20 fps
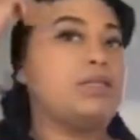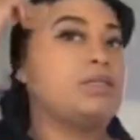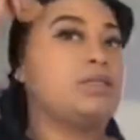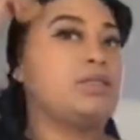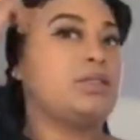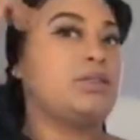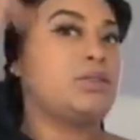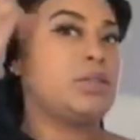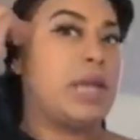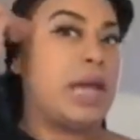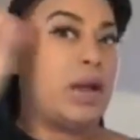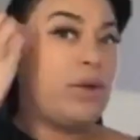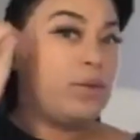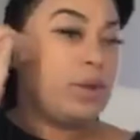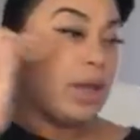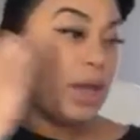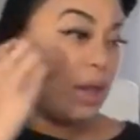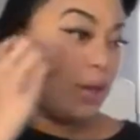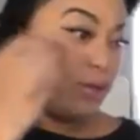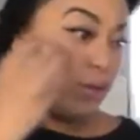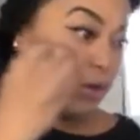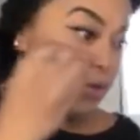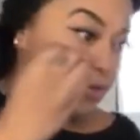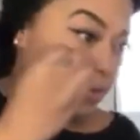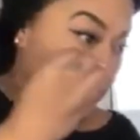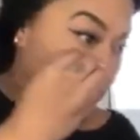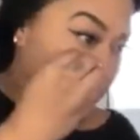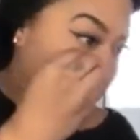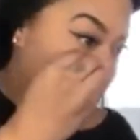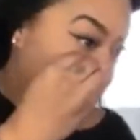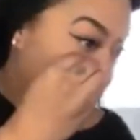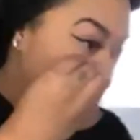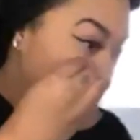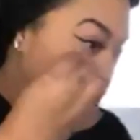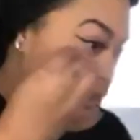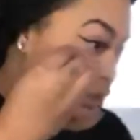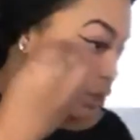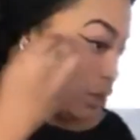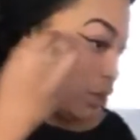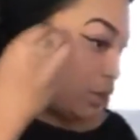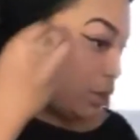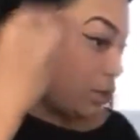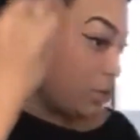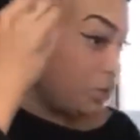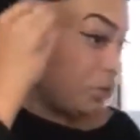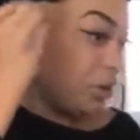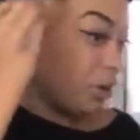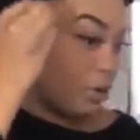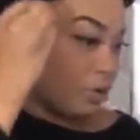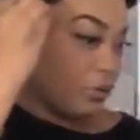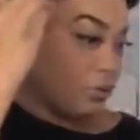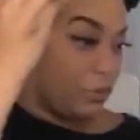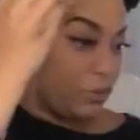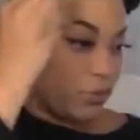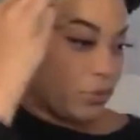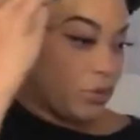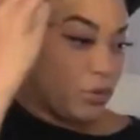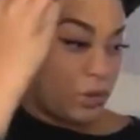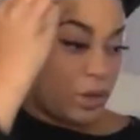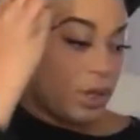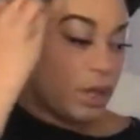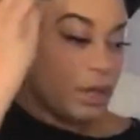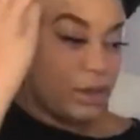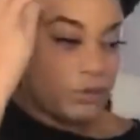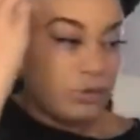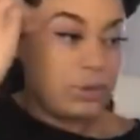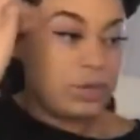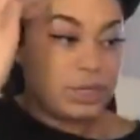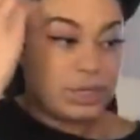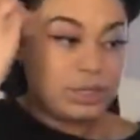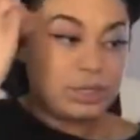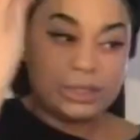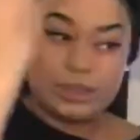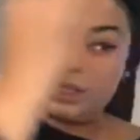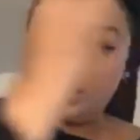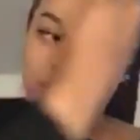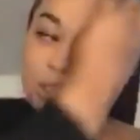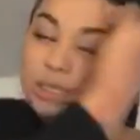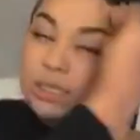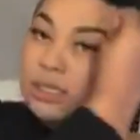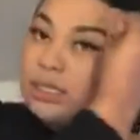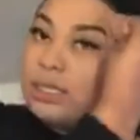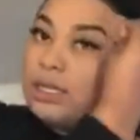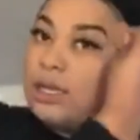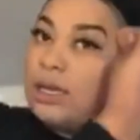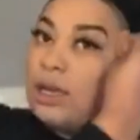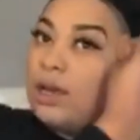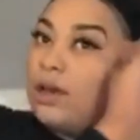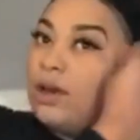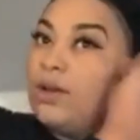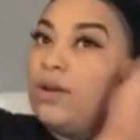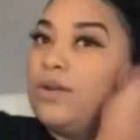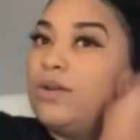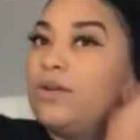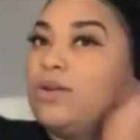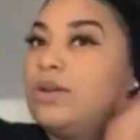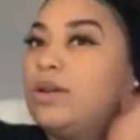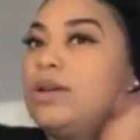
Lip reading: So now we have our foundation on, we are full coverage, good to go.